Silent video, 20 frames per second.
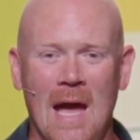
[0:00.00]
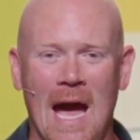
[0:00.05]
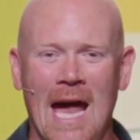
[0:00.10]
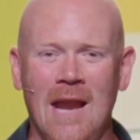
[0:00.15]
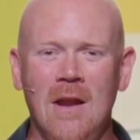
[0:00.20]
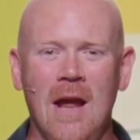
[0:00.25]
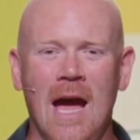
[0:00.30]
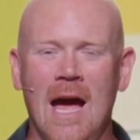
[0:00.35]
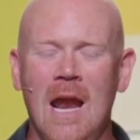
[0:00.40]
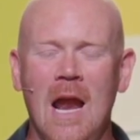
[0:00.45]

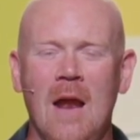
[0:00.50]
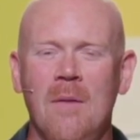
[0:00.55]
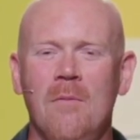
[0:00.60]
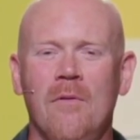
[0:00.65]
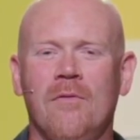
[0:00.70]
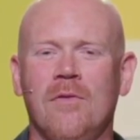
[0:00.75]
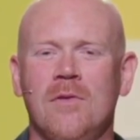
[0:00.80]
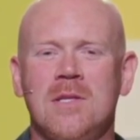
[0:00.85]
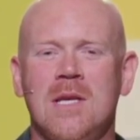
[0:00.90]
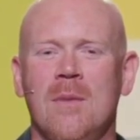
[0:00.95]
I, I,
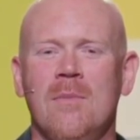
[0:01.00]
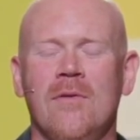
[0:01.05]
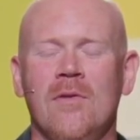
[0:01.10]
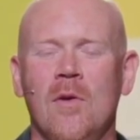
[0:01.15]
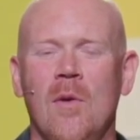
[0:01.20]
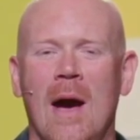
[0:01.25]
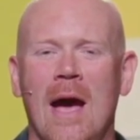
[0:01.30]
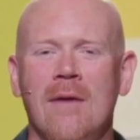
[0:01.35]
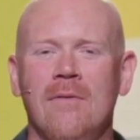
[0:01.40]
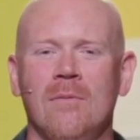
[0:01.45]
for some of
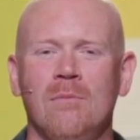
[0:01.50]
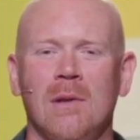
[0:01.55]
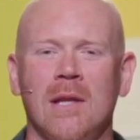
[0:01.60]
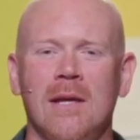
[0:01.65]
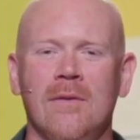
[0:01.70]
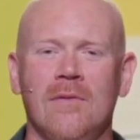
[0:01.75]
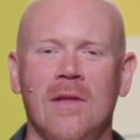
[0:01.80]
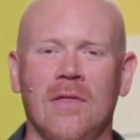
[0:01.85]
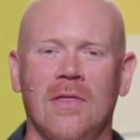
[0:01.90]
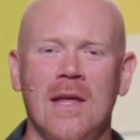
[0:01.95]
you, I even
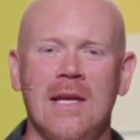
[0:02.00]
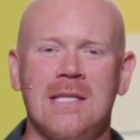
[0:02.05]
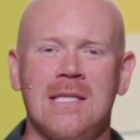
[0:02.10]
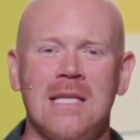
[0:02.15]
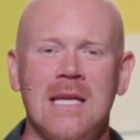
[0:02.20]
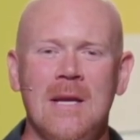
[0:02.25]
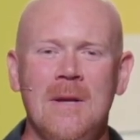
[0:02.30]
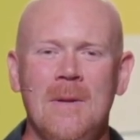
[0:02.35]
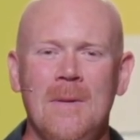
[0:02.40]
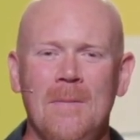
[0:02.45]
believe that this,
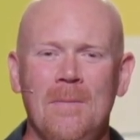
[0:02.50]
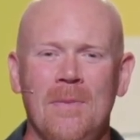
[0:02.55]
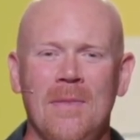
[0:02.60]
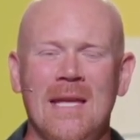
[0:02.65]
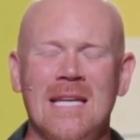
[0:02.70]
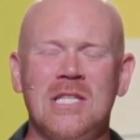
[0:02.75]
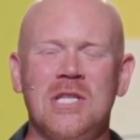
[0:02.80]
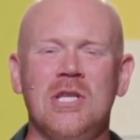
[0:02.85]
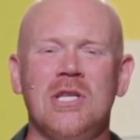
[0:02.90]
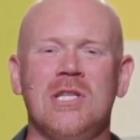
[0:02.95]

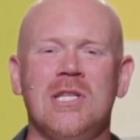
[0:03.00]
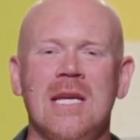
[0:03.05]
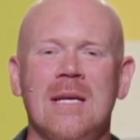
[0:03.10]
this just